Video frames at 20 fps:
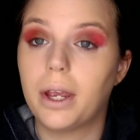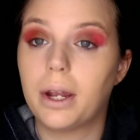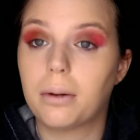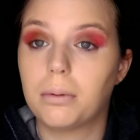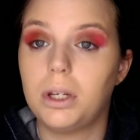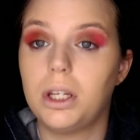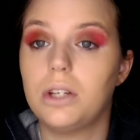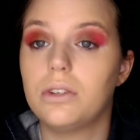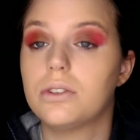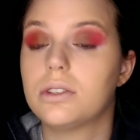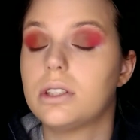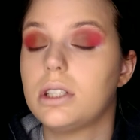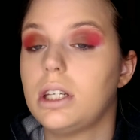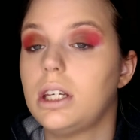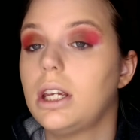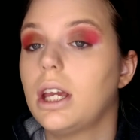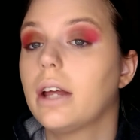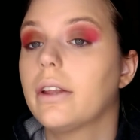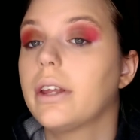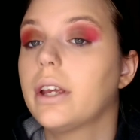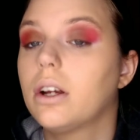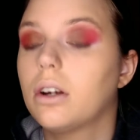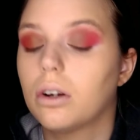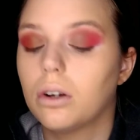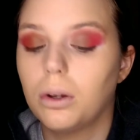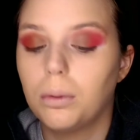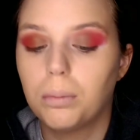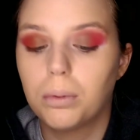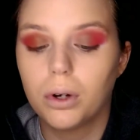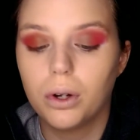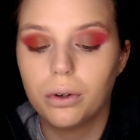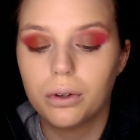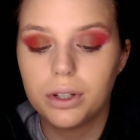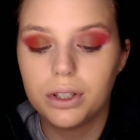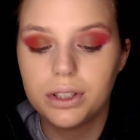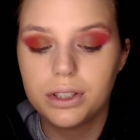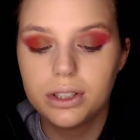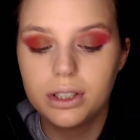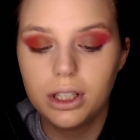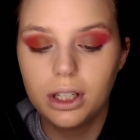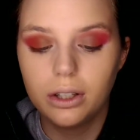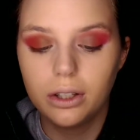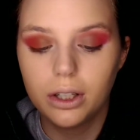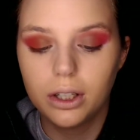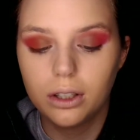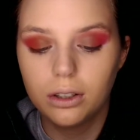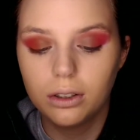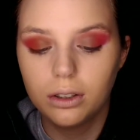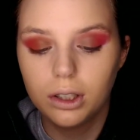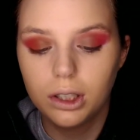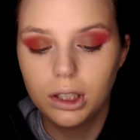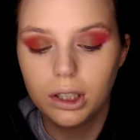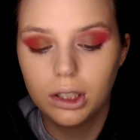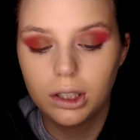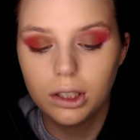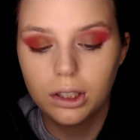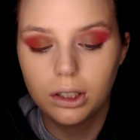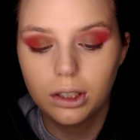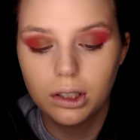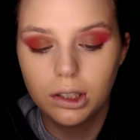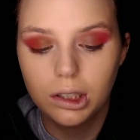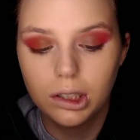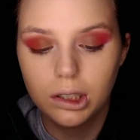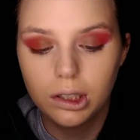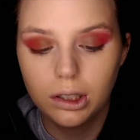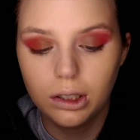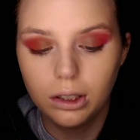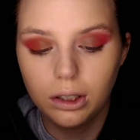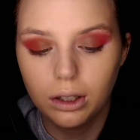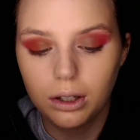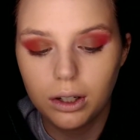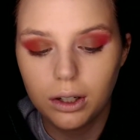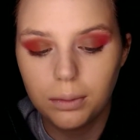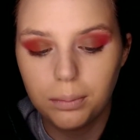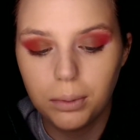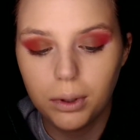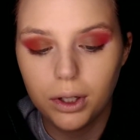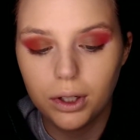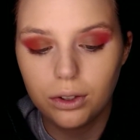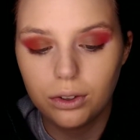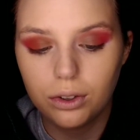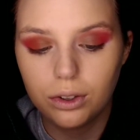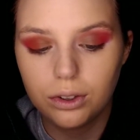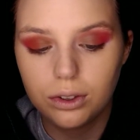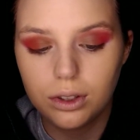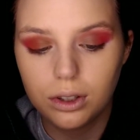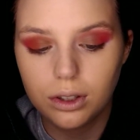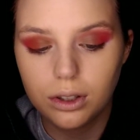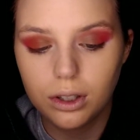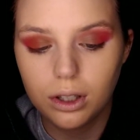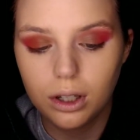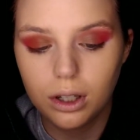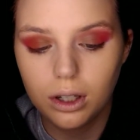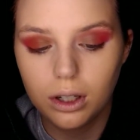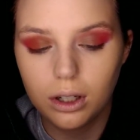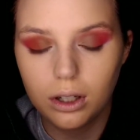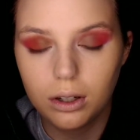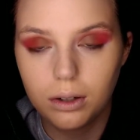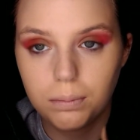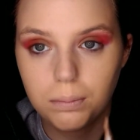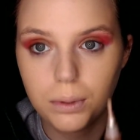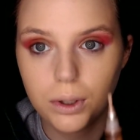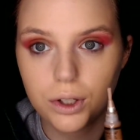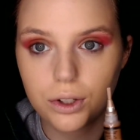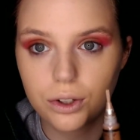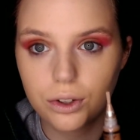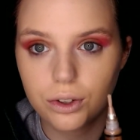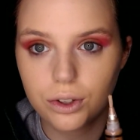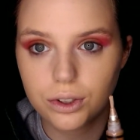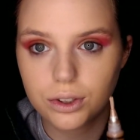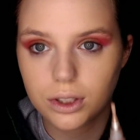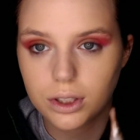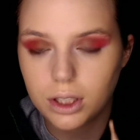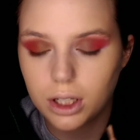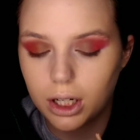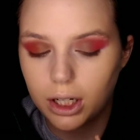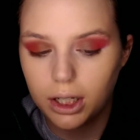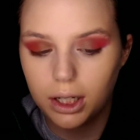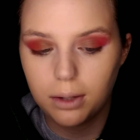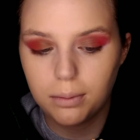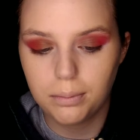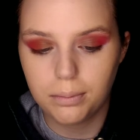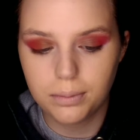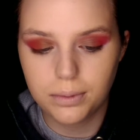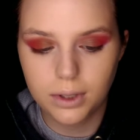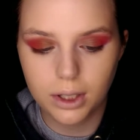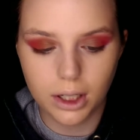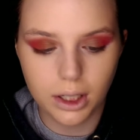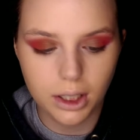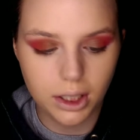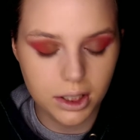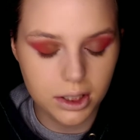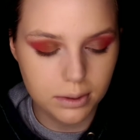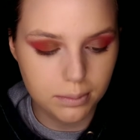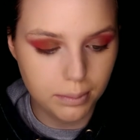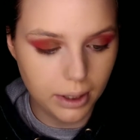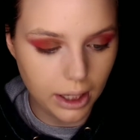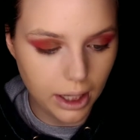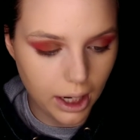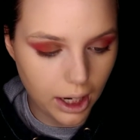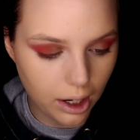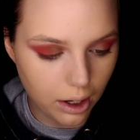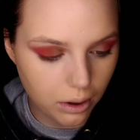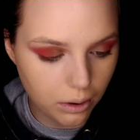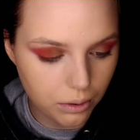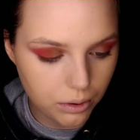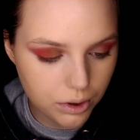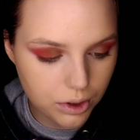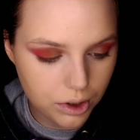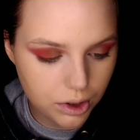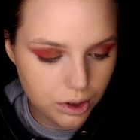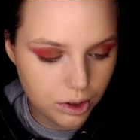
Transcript: And I'm going to use the LA Girl Pro Concealer. I'm going to put just push it just a tiniest bit out.